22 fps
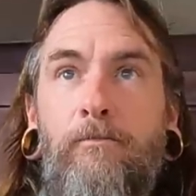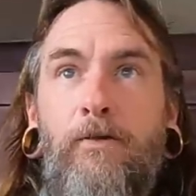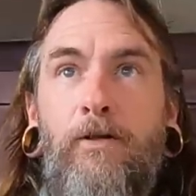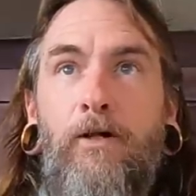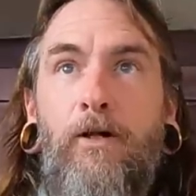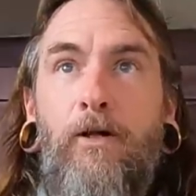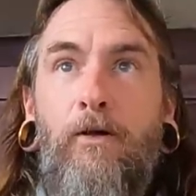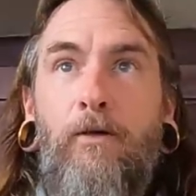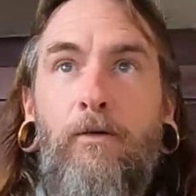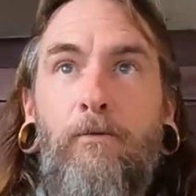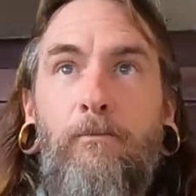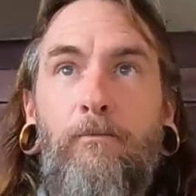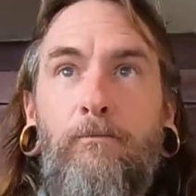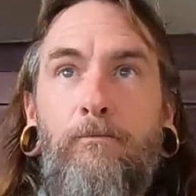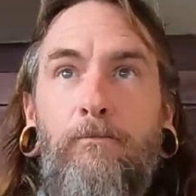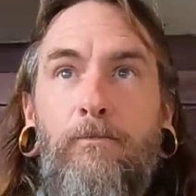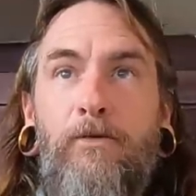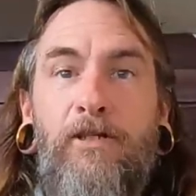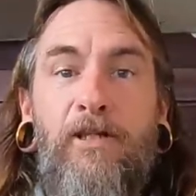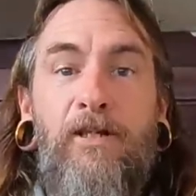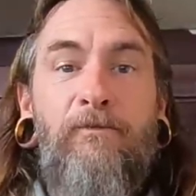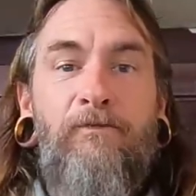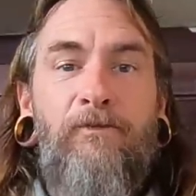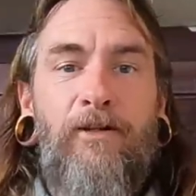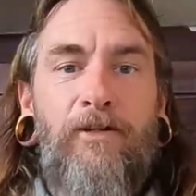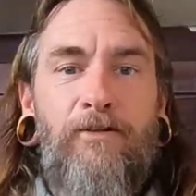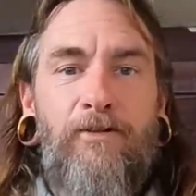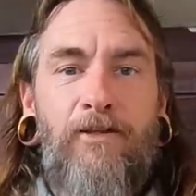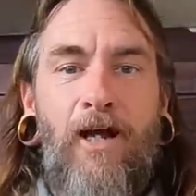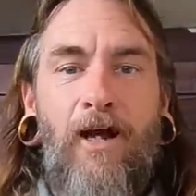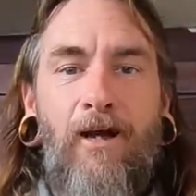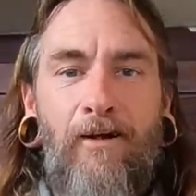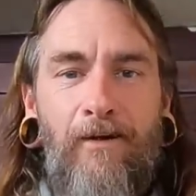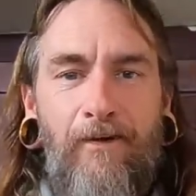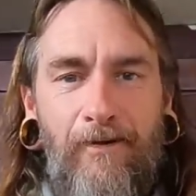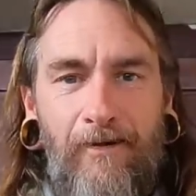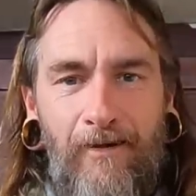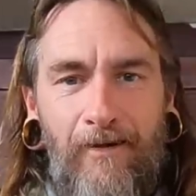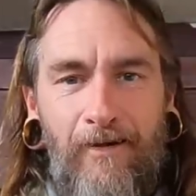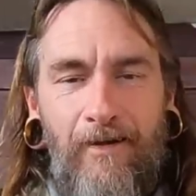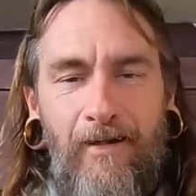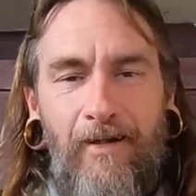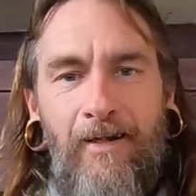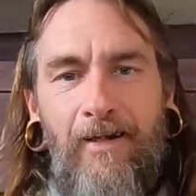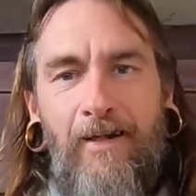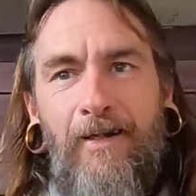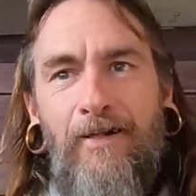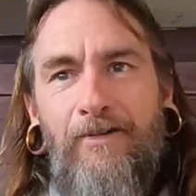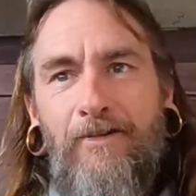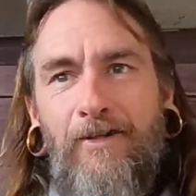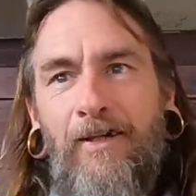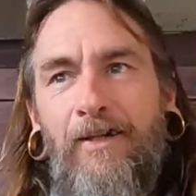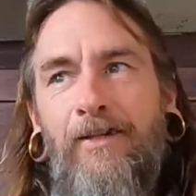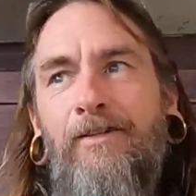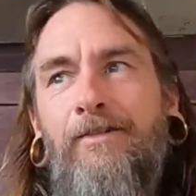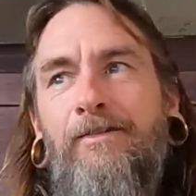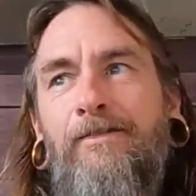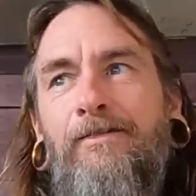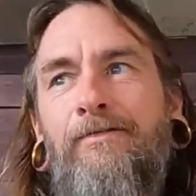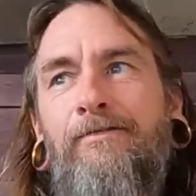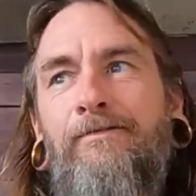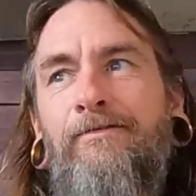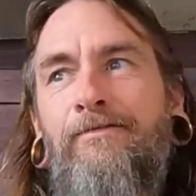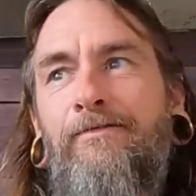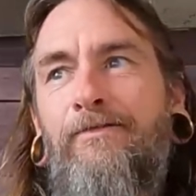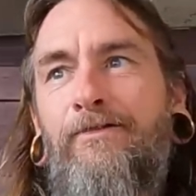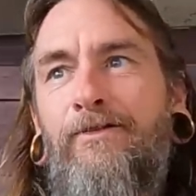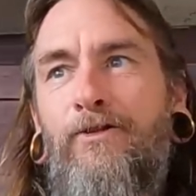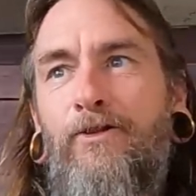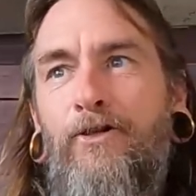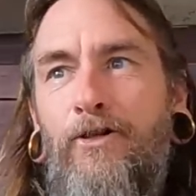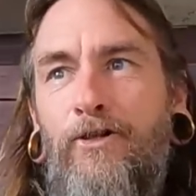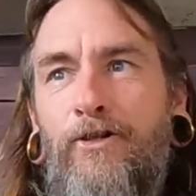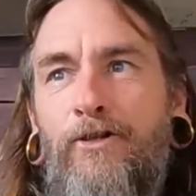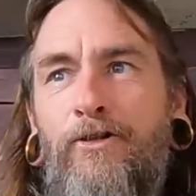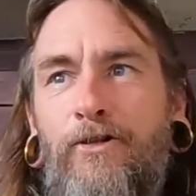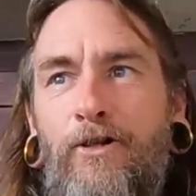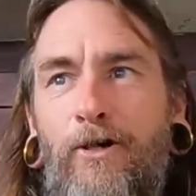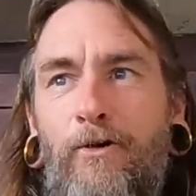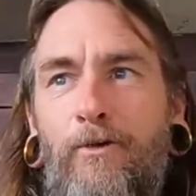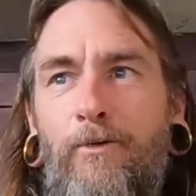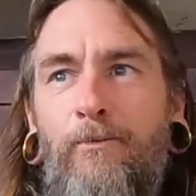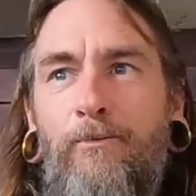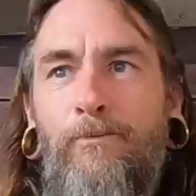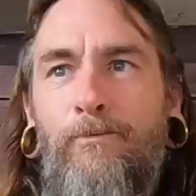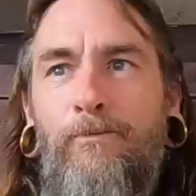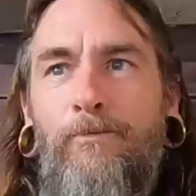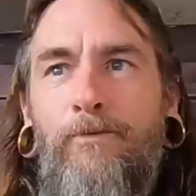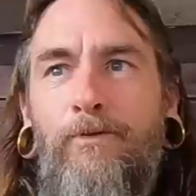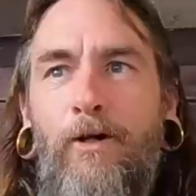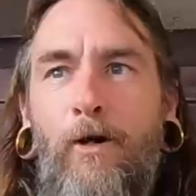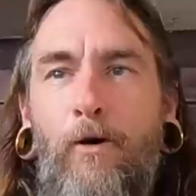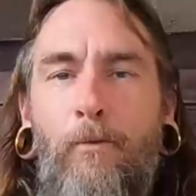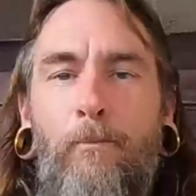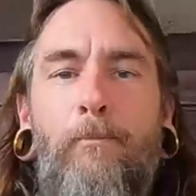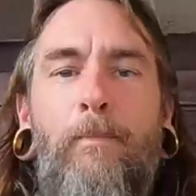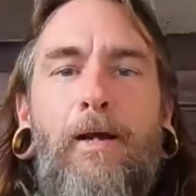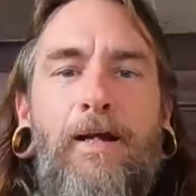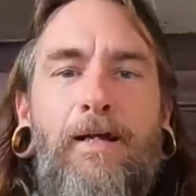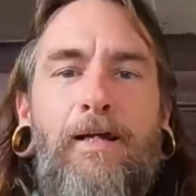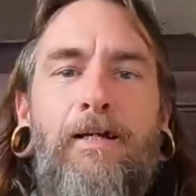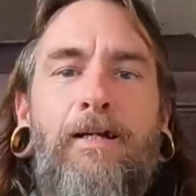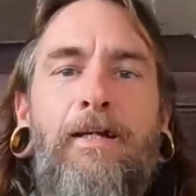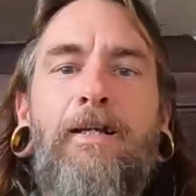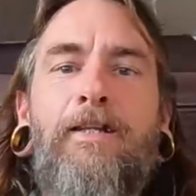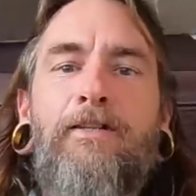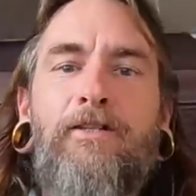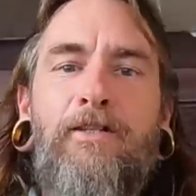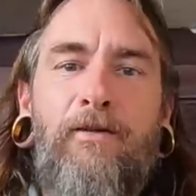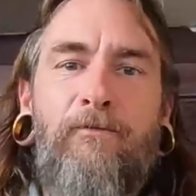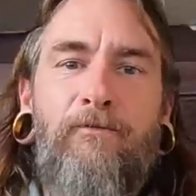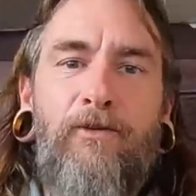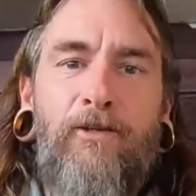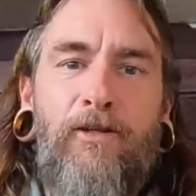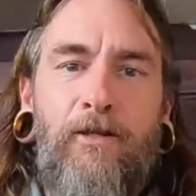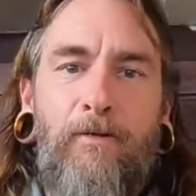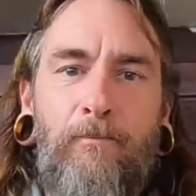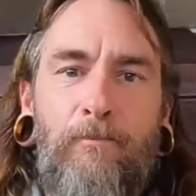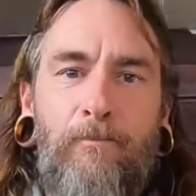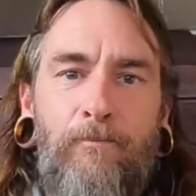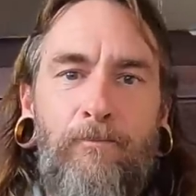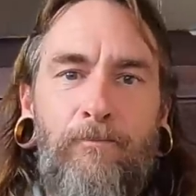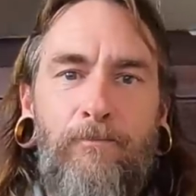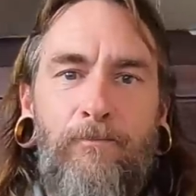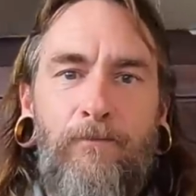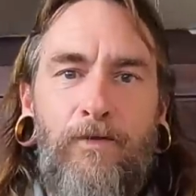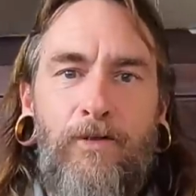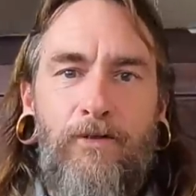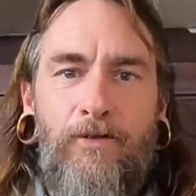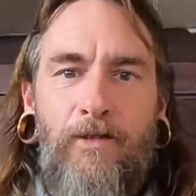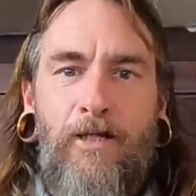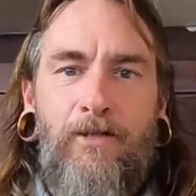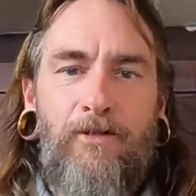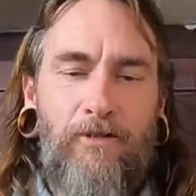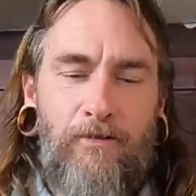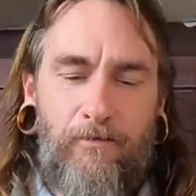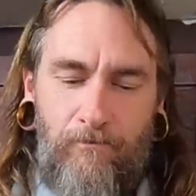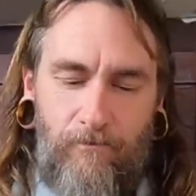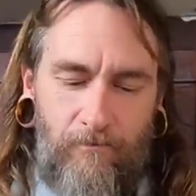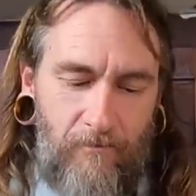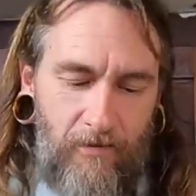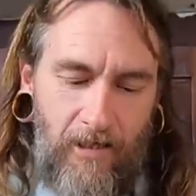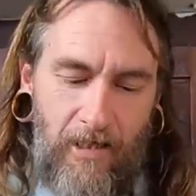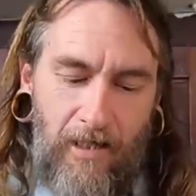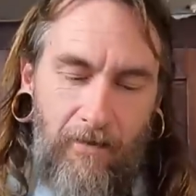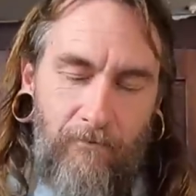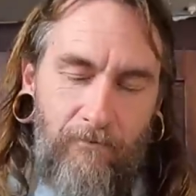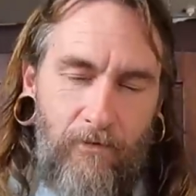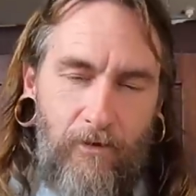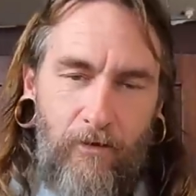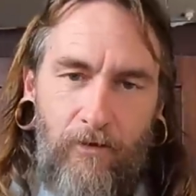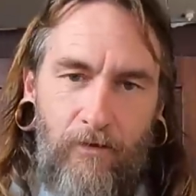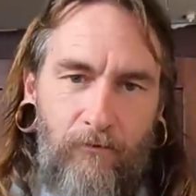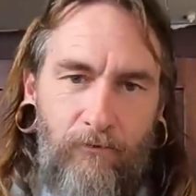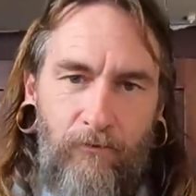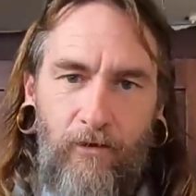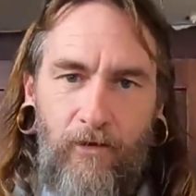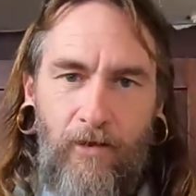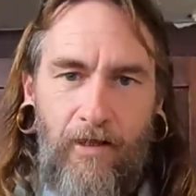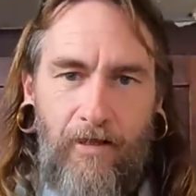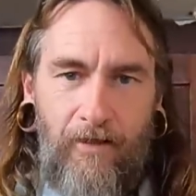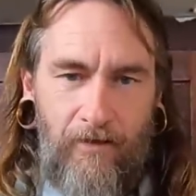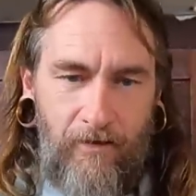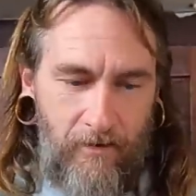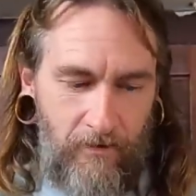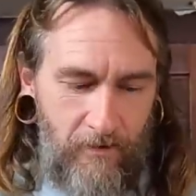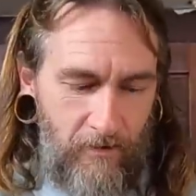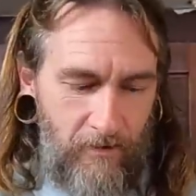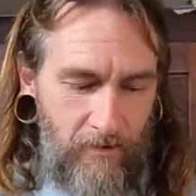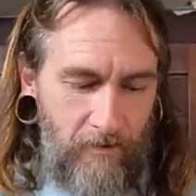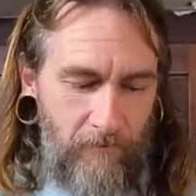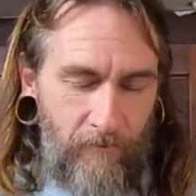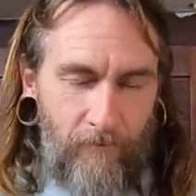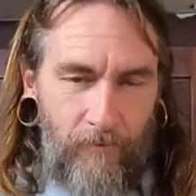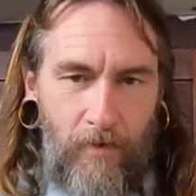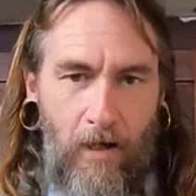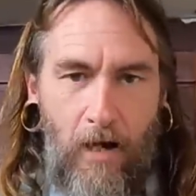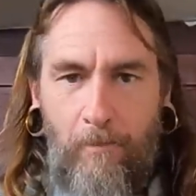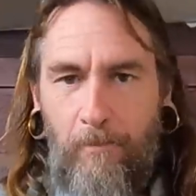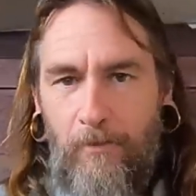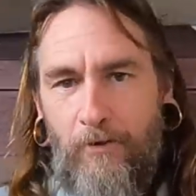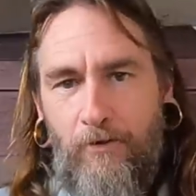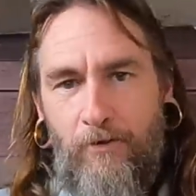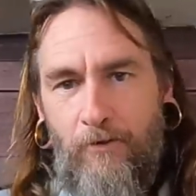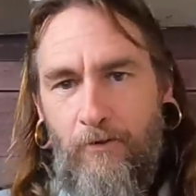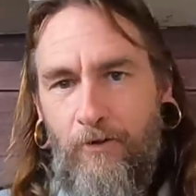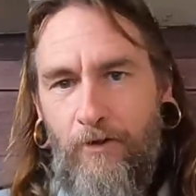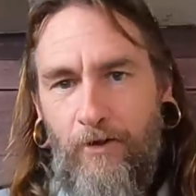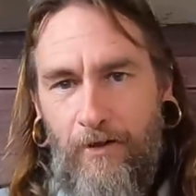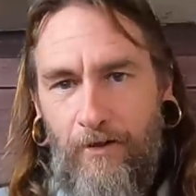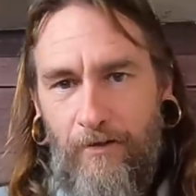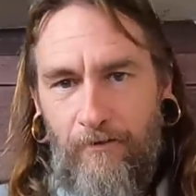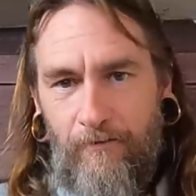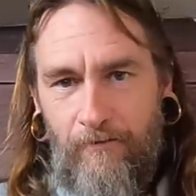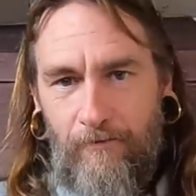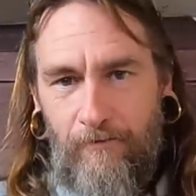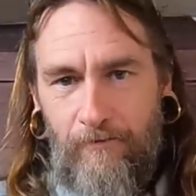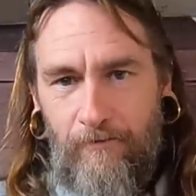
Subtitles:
you know, defense is like, just don't make it easy for them. Because that's, thieves look for, like, opportunity.